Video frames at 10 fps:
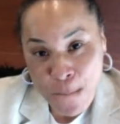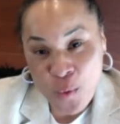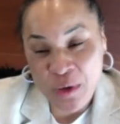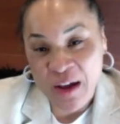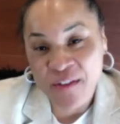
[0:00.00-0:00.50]

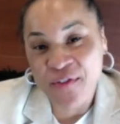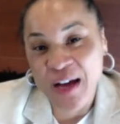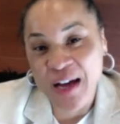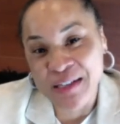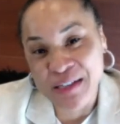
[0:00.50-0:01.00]
What I
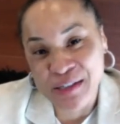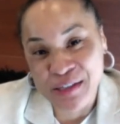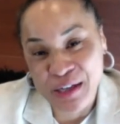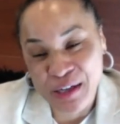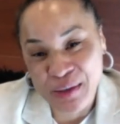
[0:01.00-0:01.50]
find is
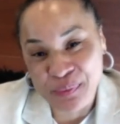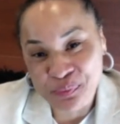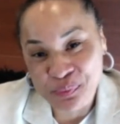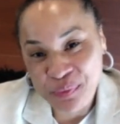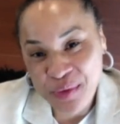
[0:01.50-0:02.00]
uh,
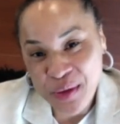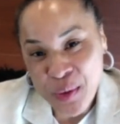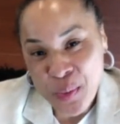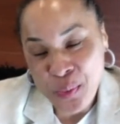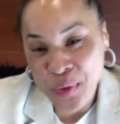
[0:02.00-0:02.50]

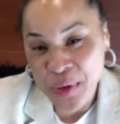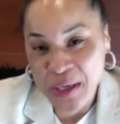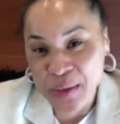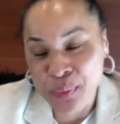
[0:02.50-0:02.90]
pretty